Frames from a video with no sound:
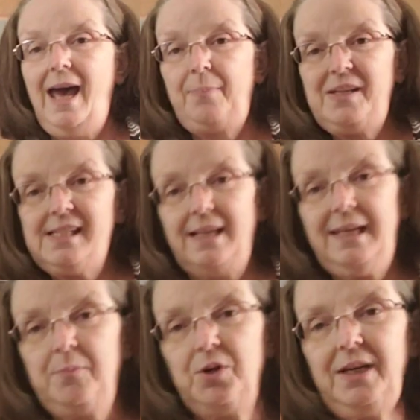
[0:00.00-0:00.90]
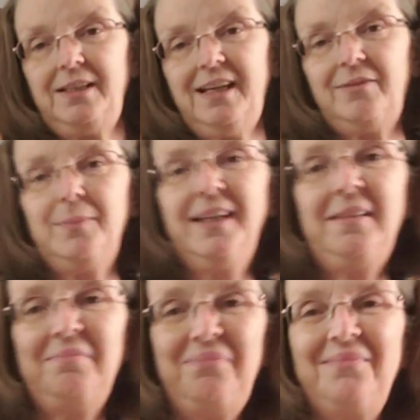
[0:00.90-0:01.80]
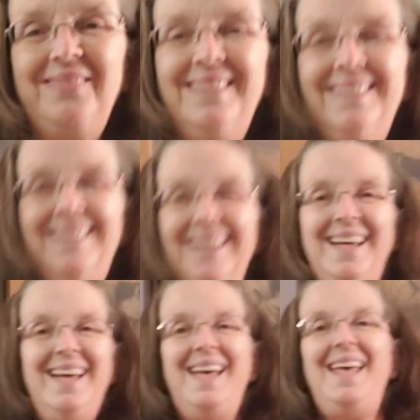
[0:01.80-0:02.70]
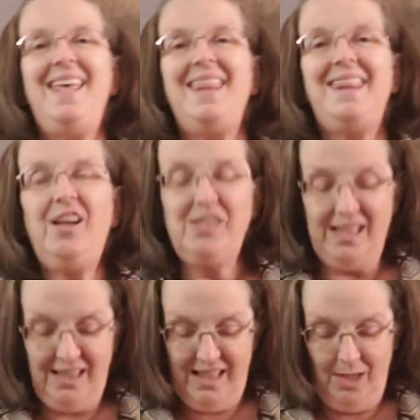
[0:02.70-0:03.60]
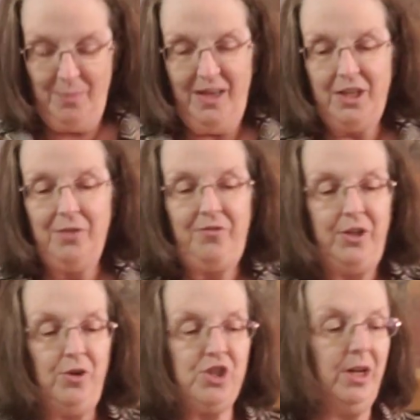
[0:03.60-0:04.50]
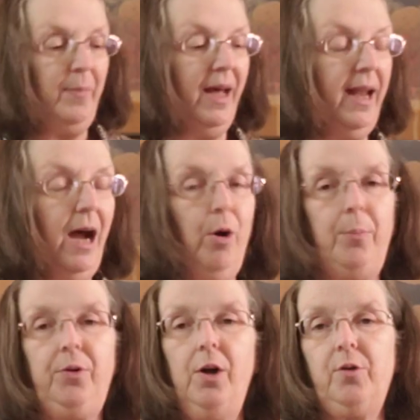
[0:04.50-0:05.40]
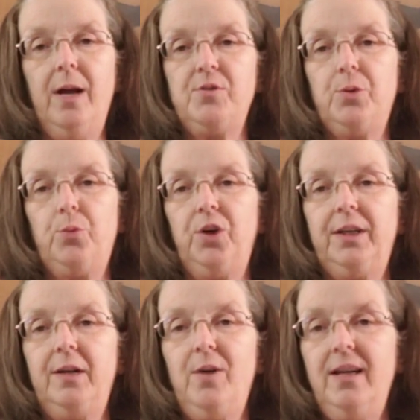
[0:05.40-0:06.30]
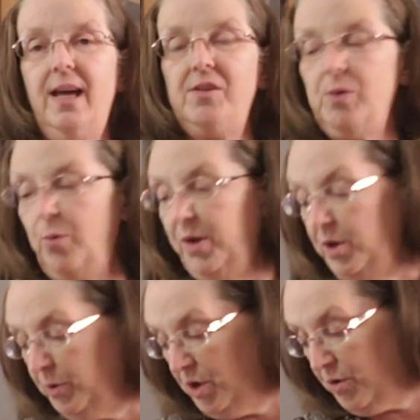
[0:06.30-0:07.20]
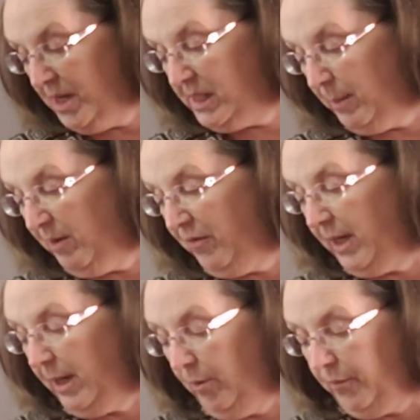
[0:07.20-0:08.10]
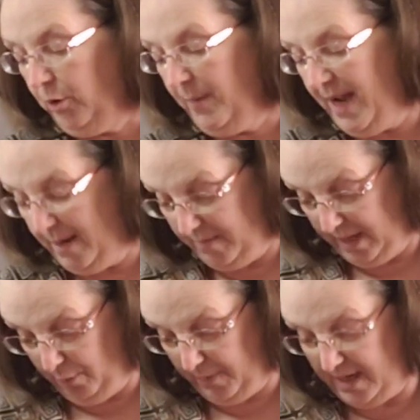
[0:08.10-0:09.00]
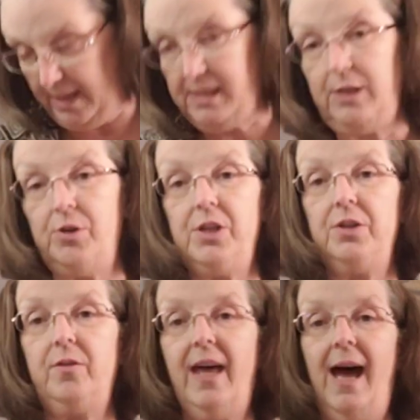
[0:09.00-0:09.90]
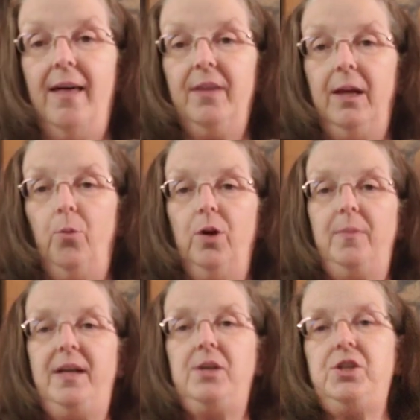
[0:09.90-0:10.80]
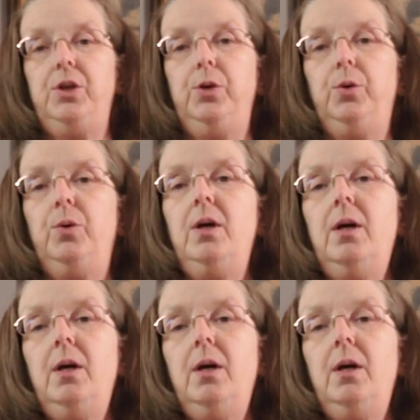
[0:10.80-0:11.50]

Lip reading: Happy Sunday morning to everybody. There's a little bit of confusion about how our programs are working right now, so I wanted to address them in video format. It will be easier to do that than it will be to